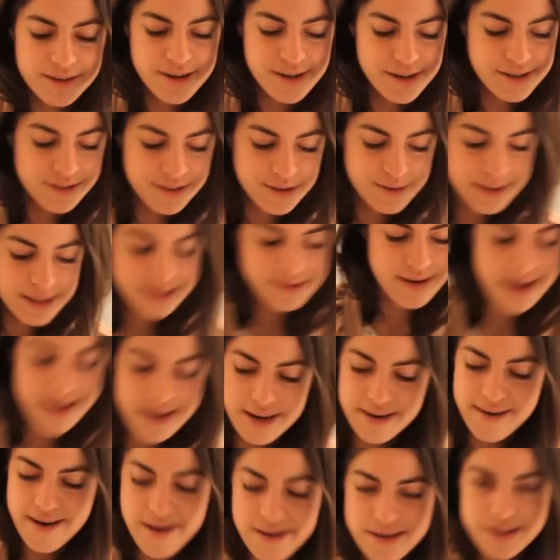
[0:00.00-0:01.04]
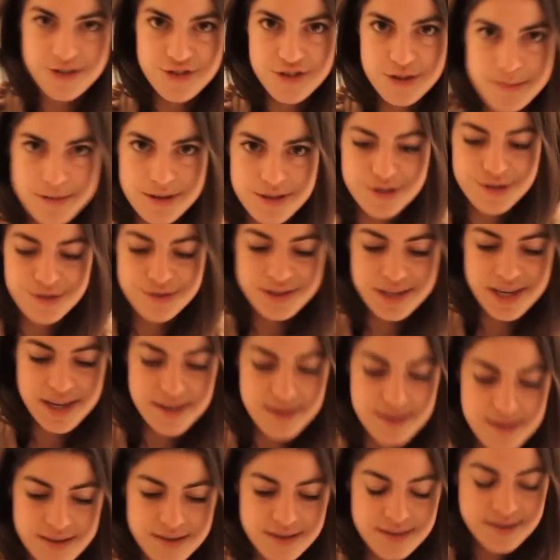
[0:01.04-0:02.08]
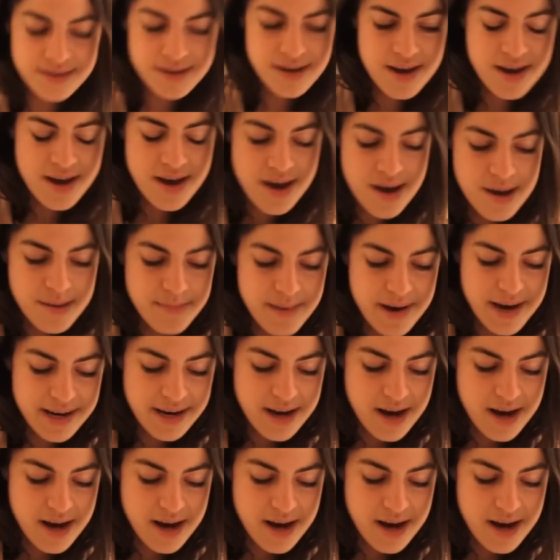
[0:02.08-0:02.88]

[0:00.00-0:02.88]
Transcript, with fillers: girl doing running around in Jimmy Choo sandals? But